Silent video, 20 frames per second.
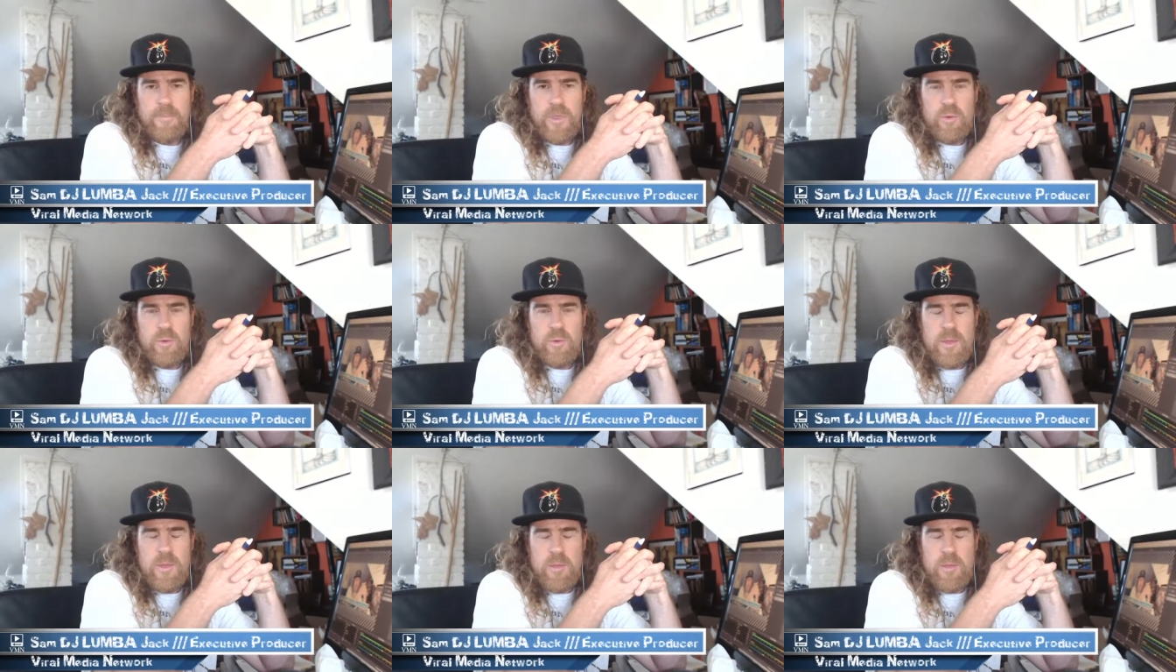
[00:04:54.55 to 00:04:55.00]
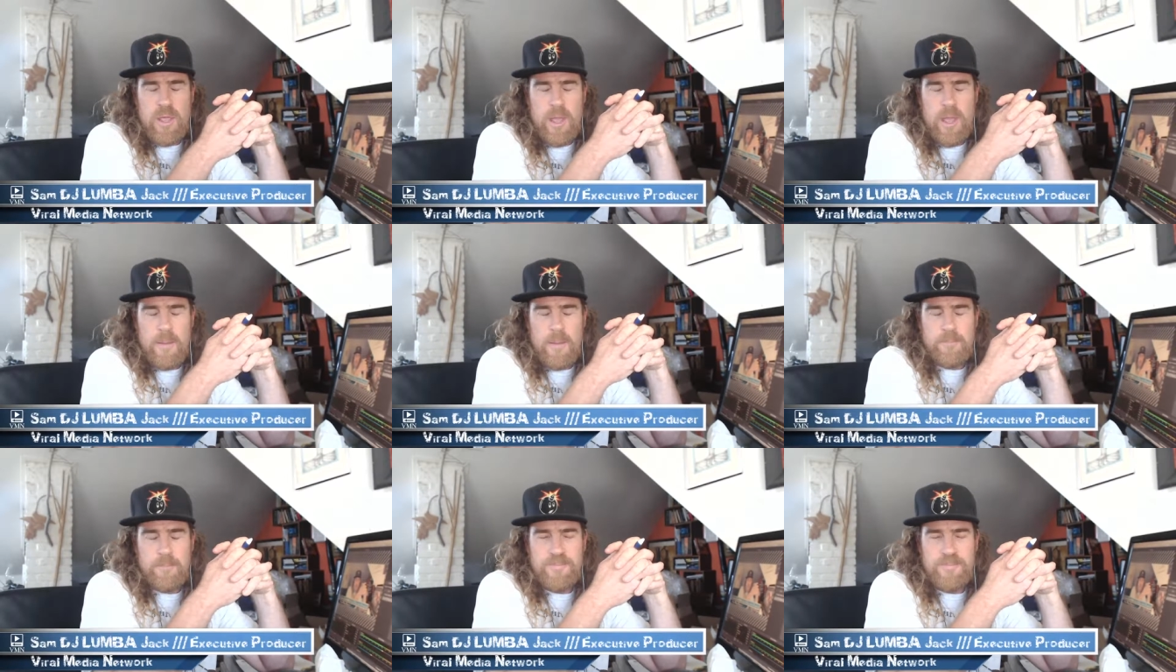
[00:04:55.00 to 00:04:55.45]
three p
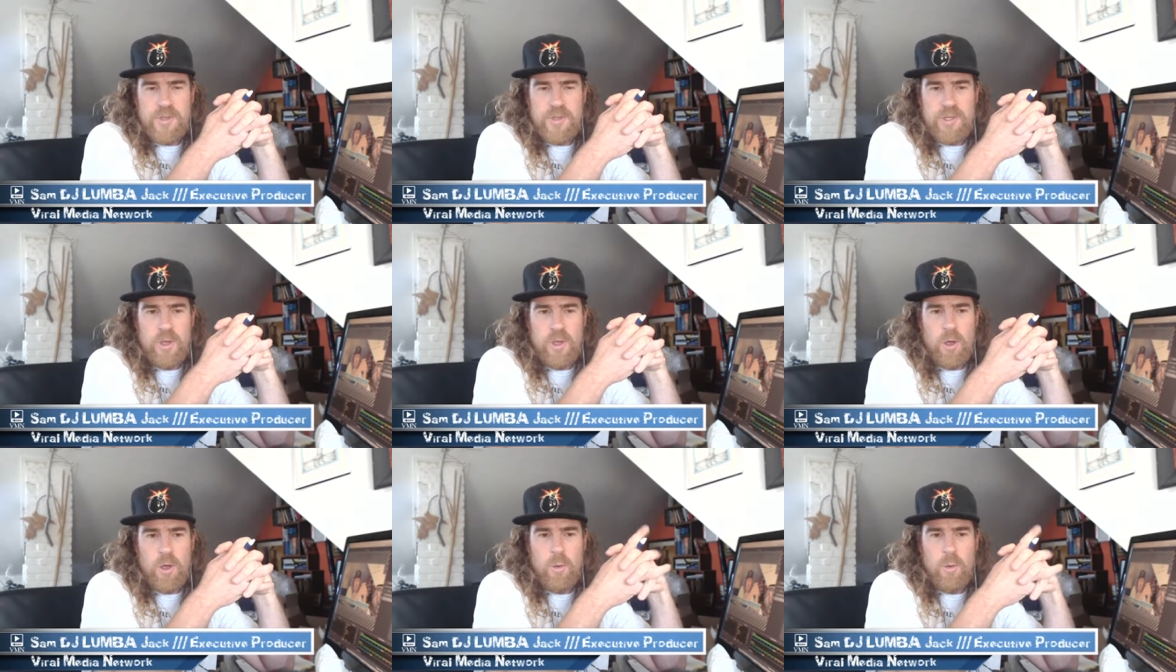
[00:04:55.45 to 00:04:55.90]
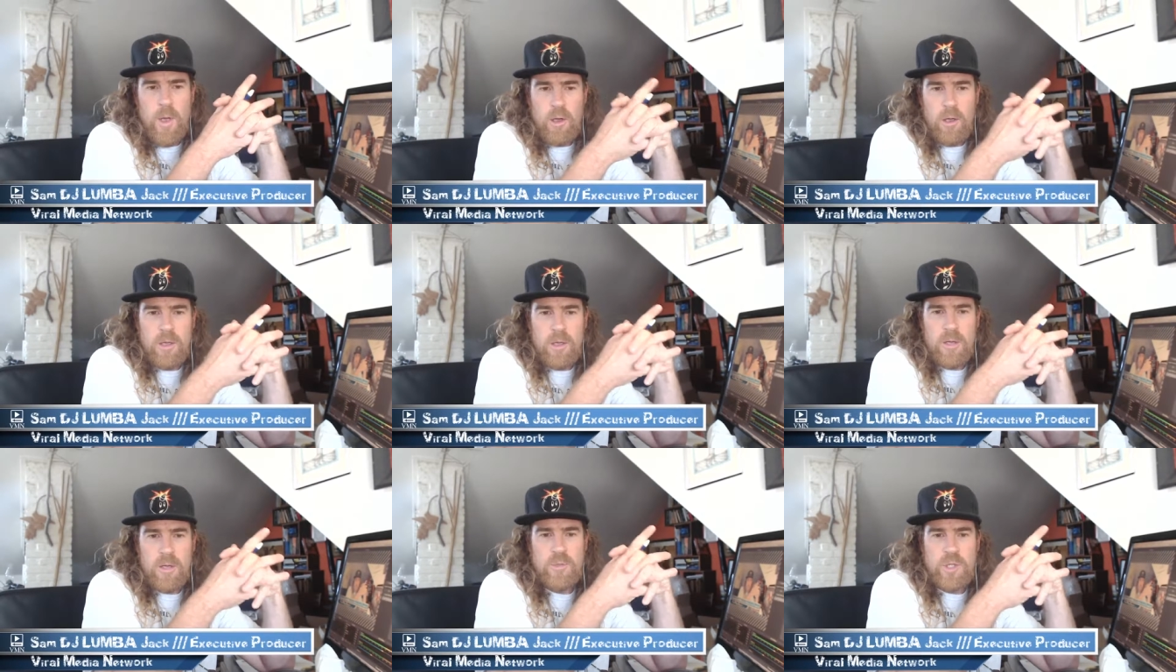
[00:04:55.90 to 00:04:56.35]
m So
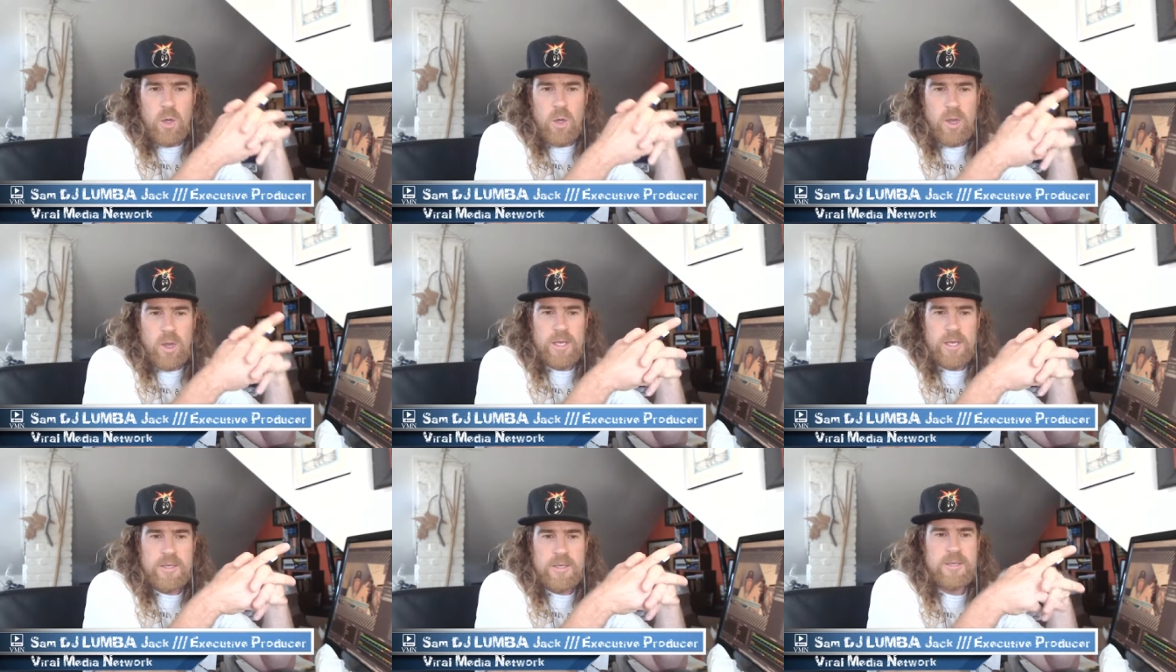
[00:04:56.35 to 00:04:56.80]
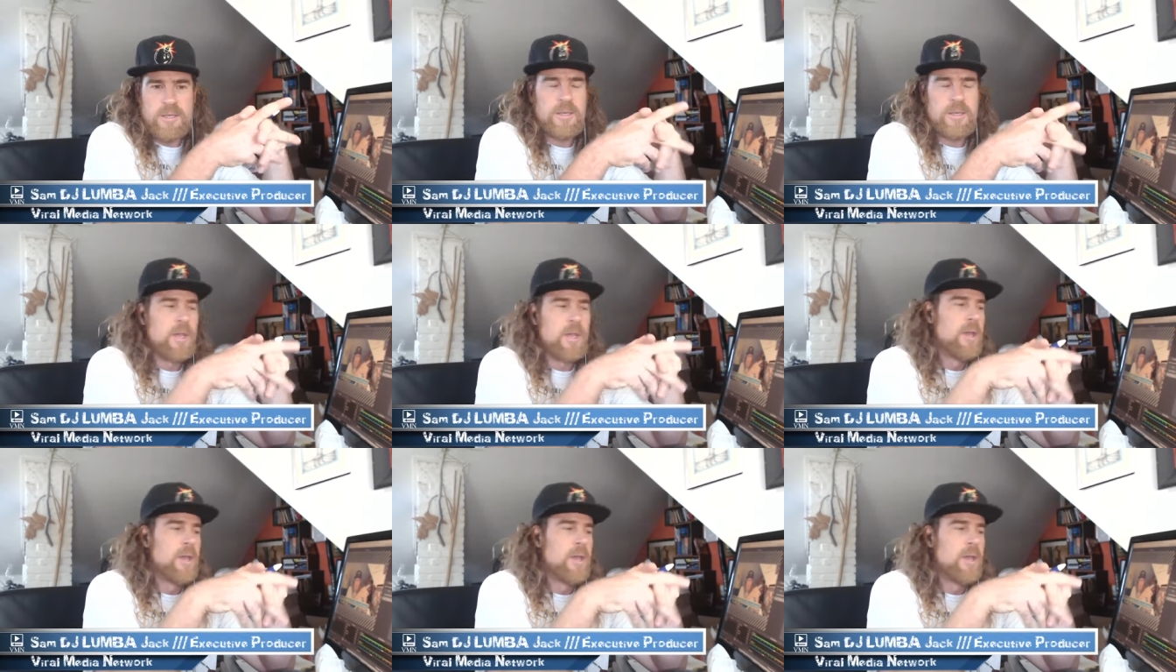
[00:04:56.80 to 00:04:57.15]
welcome, join us,